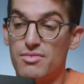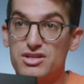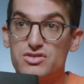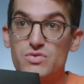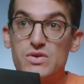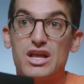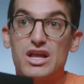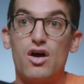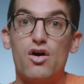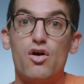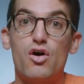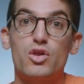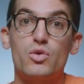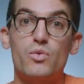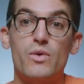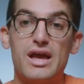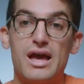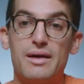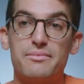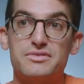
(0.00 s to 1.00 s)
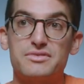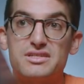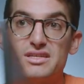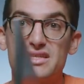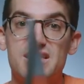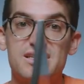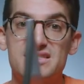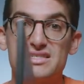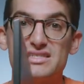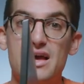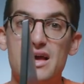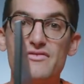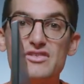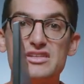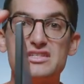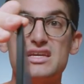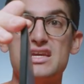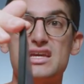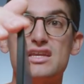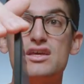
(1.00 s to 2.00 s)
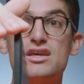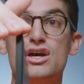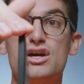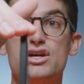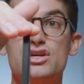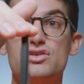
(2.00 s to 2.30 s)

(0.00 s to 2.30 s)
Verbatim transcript: but as we get all the way up to the 17,